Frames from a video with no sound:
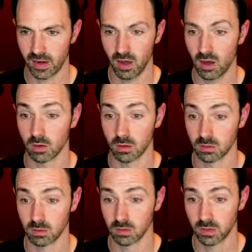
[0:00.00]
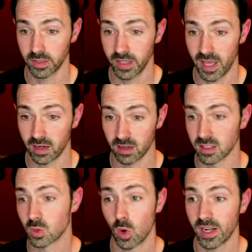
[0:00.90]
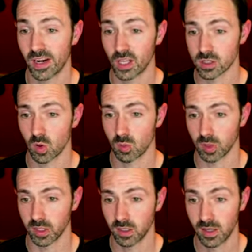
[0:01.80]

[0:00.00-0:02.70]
Oh, look at that. It's twenty dollars normally.